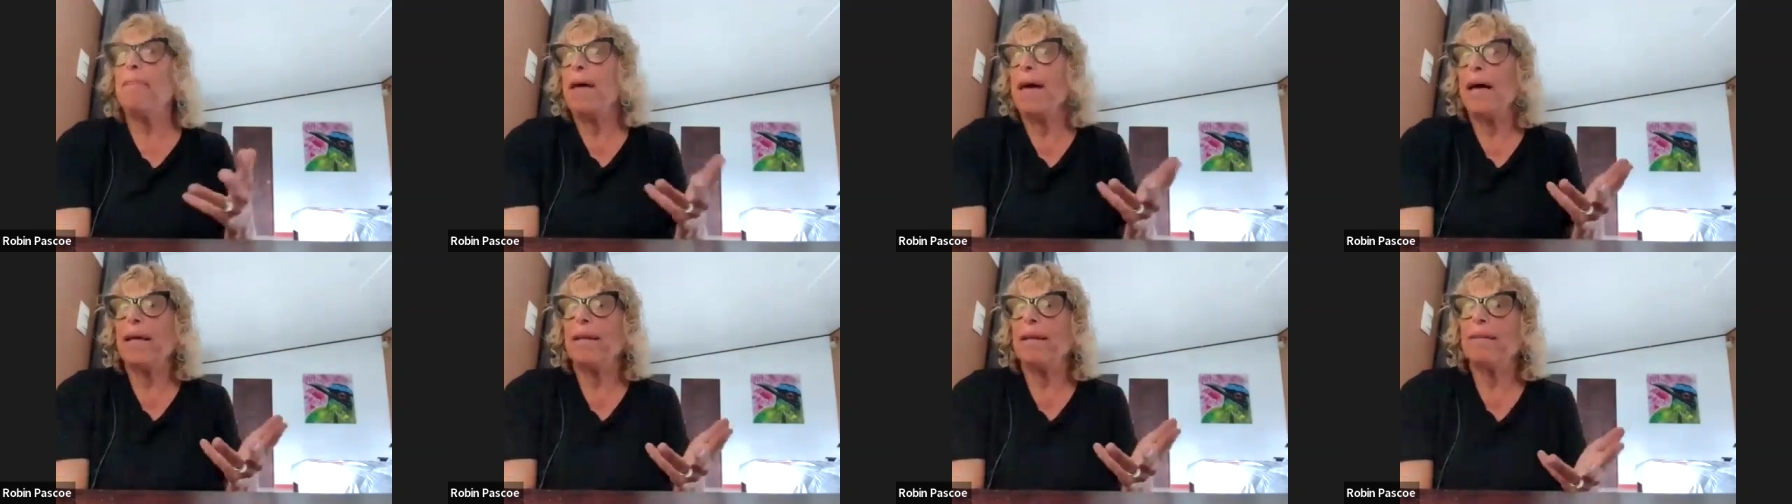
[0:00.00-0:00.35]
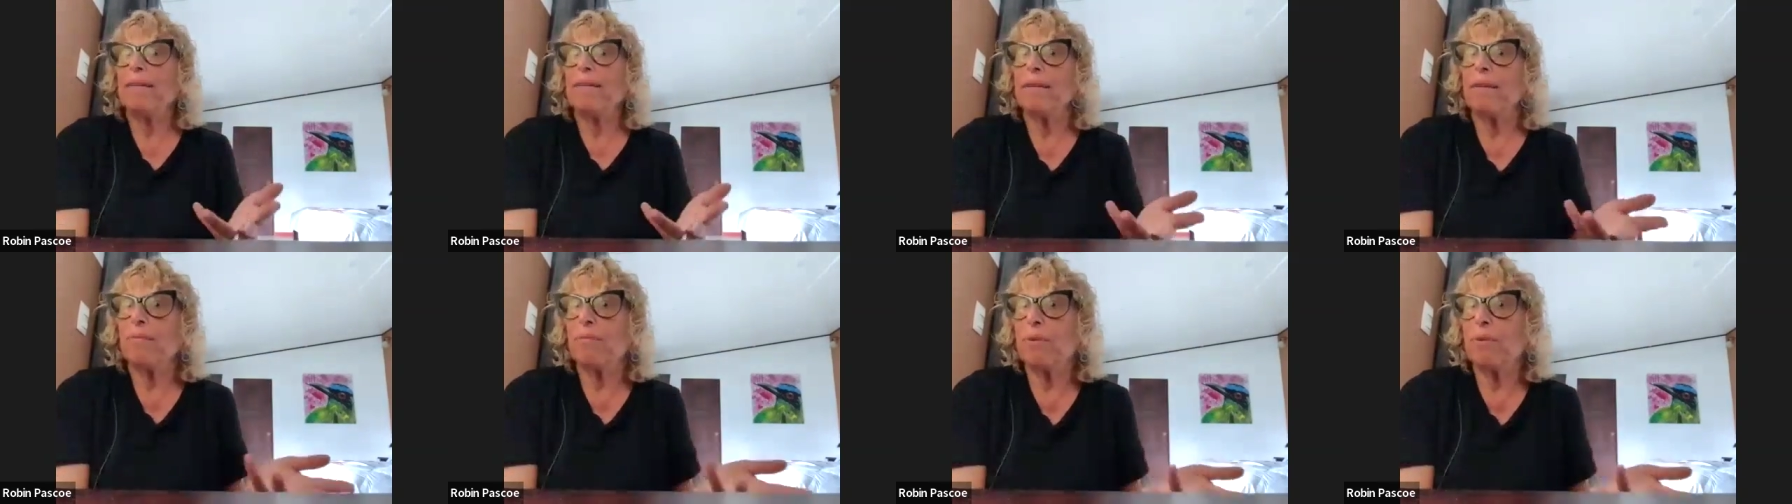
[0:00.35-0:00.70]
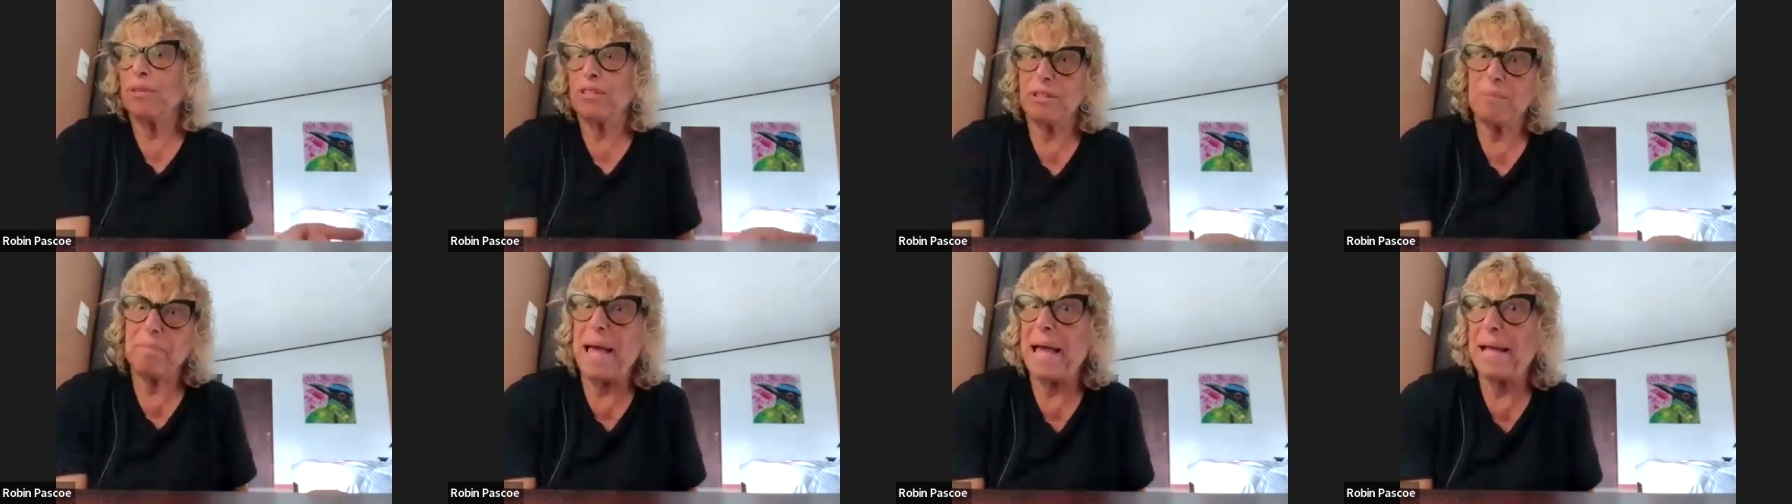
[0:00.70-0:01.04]
then with
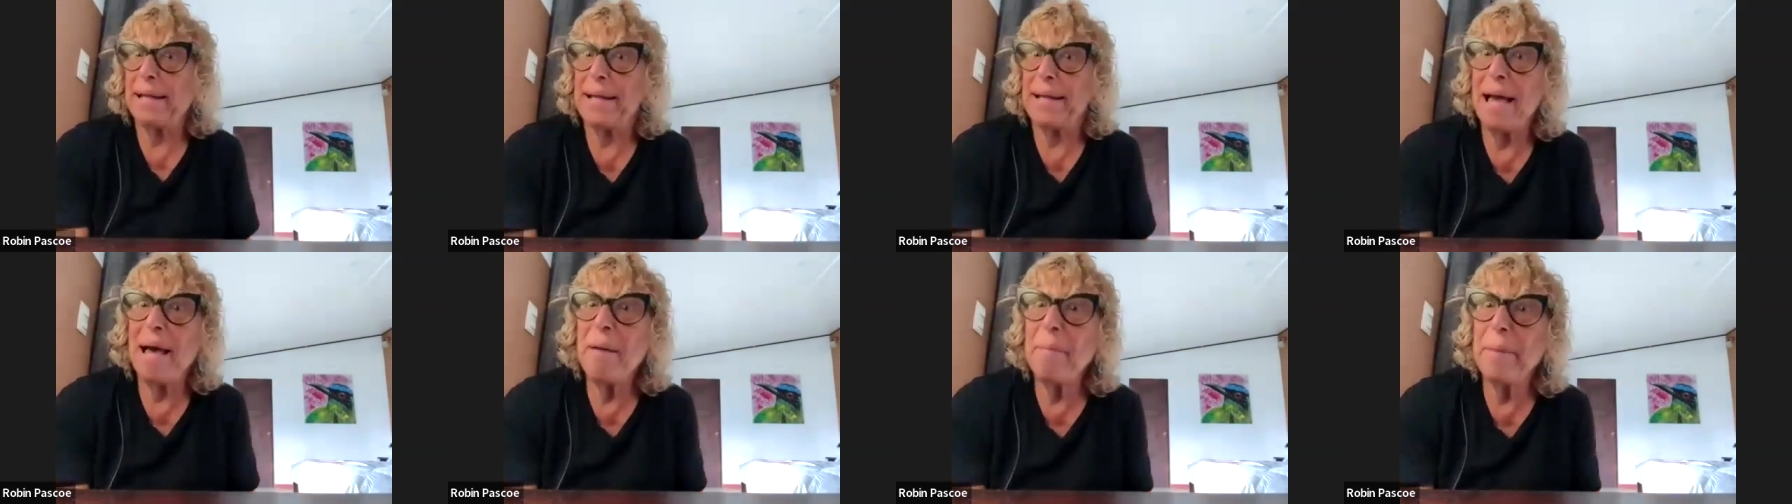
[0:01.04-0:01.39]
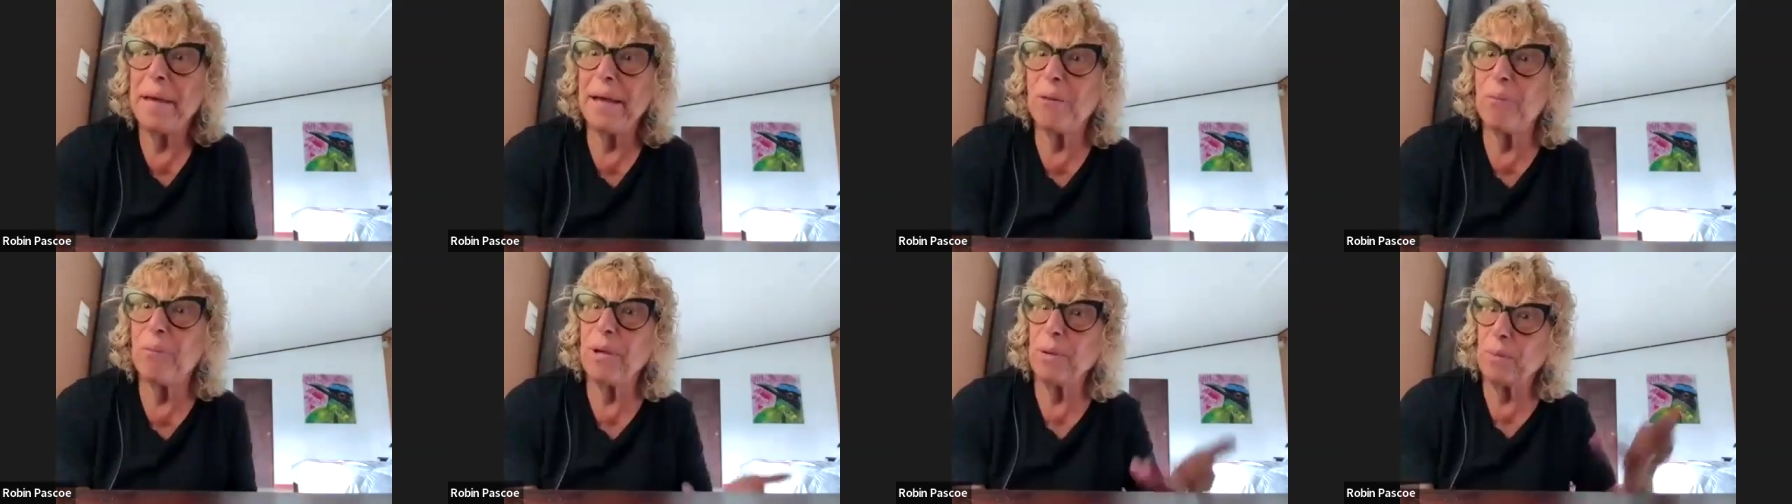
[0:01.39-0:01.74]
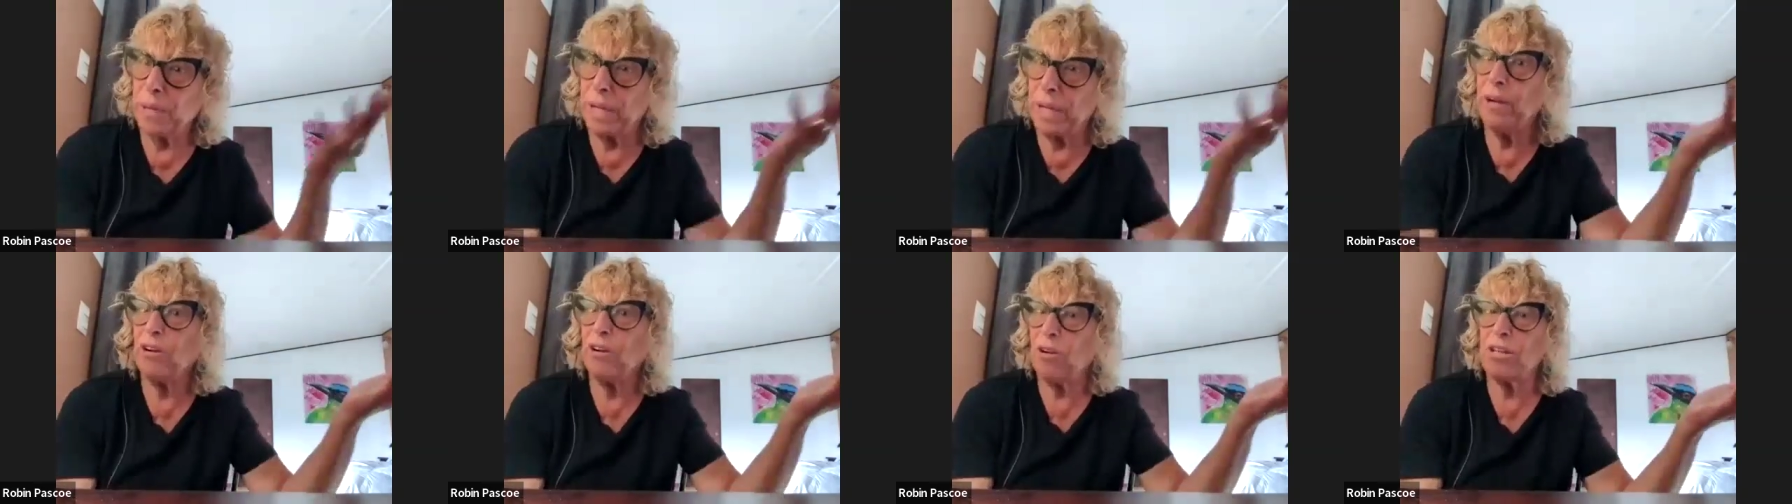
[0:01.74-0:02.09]
the pandemic, we were
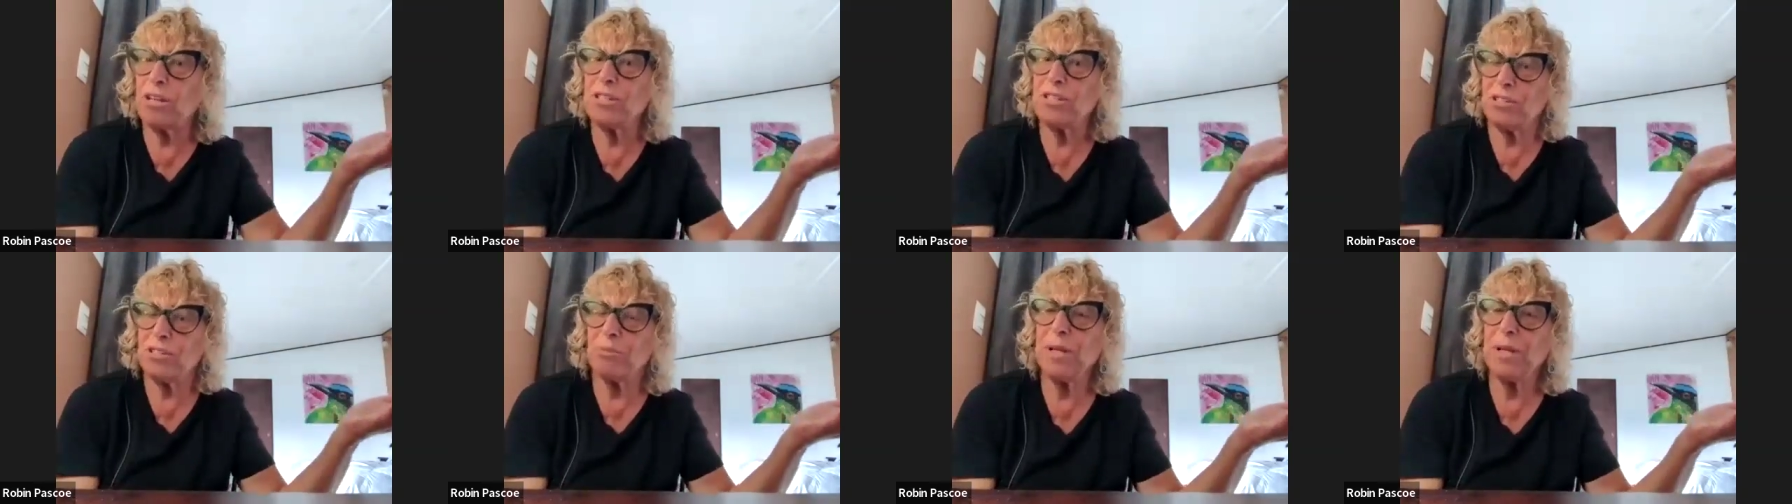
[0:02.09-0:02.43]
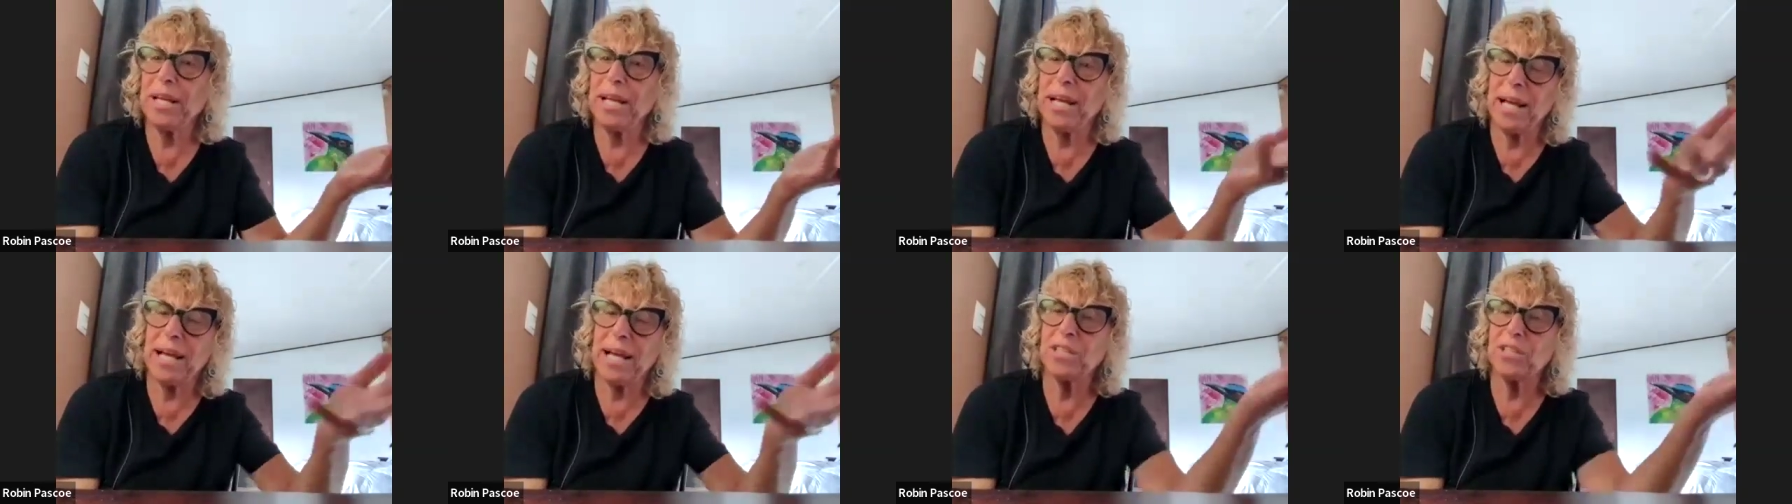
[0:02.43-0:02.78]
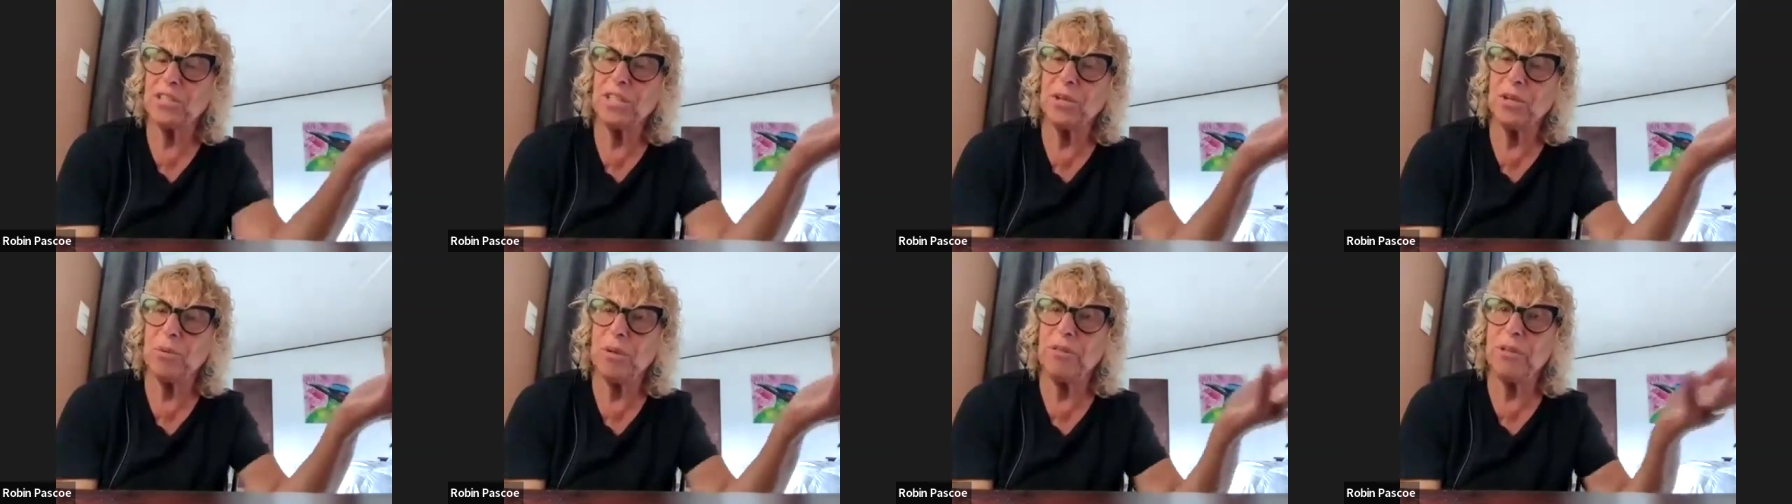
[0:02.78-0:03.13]
here in Costa Rica,
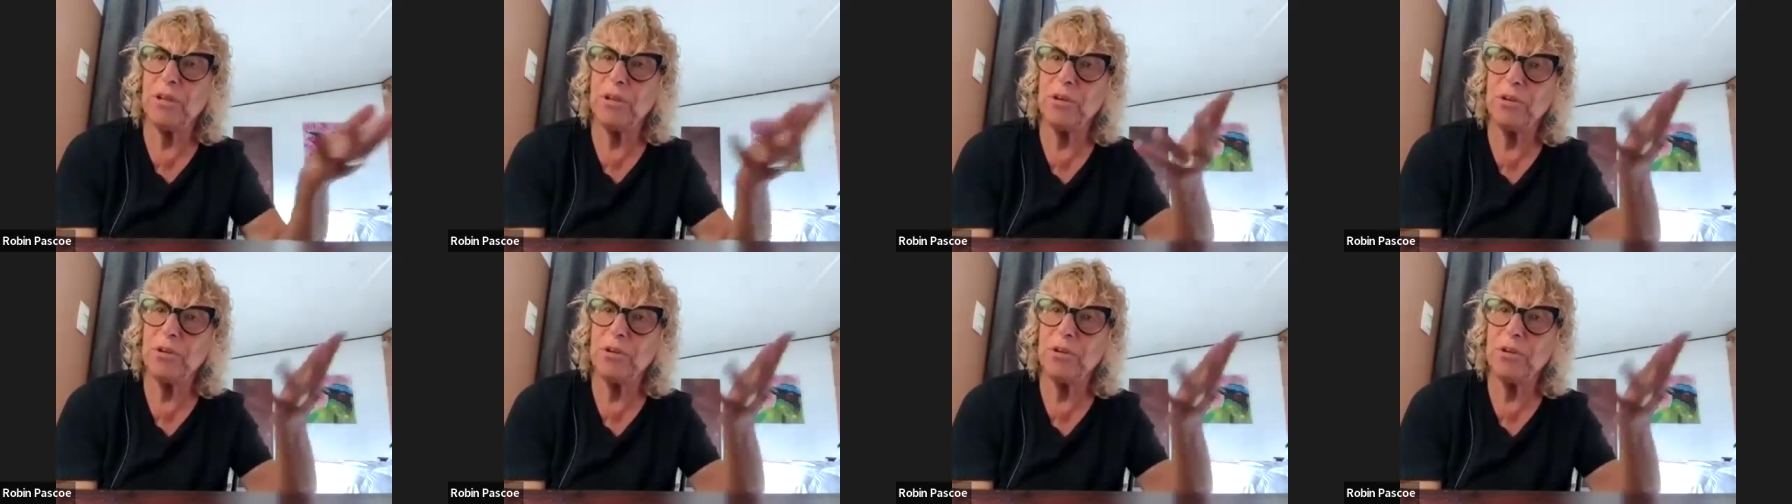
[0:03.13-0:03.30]
actually, when the